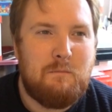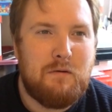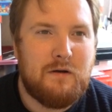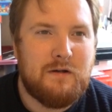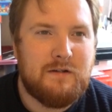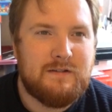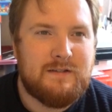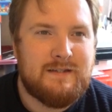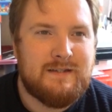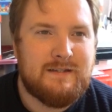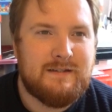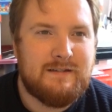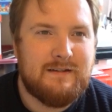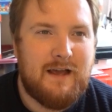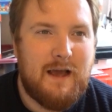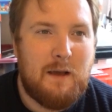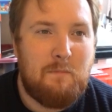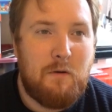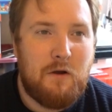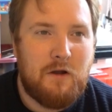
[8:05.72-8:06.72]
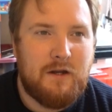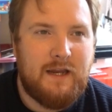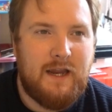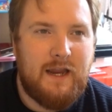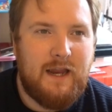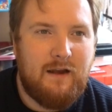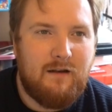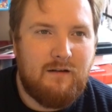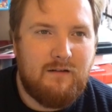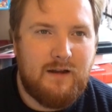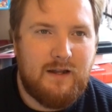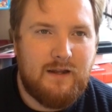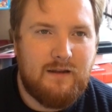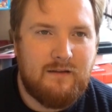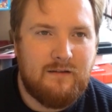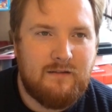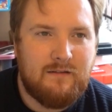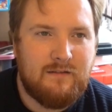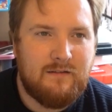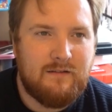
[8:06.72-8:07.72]
But upon
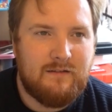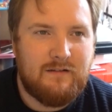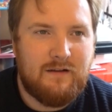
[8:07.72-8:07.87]
hearing